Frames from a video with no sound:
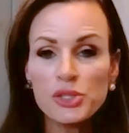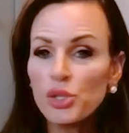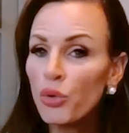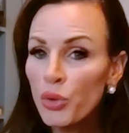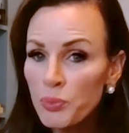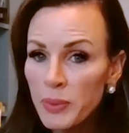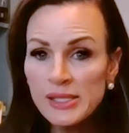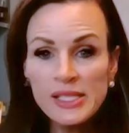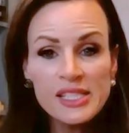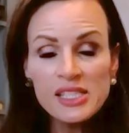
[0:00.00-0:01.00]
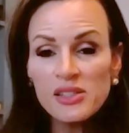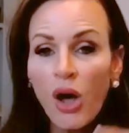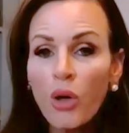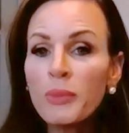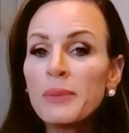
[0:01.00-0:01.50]
So the businesses,
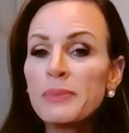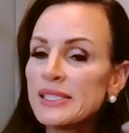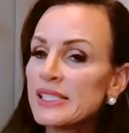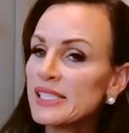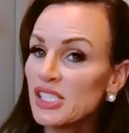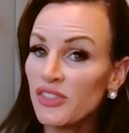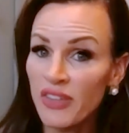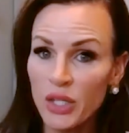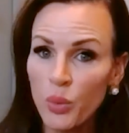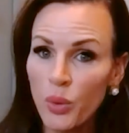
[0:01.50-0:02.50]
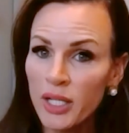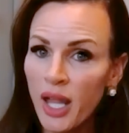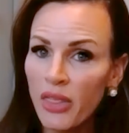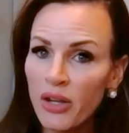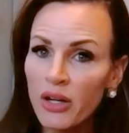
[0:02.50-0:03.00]
all my businesses feed one
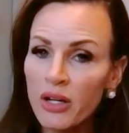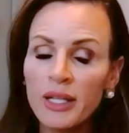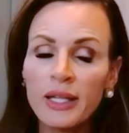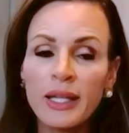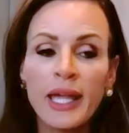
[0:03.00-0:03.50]
another.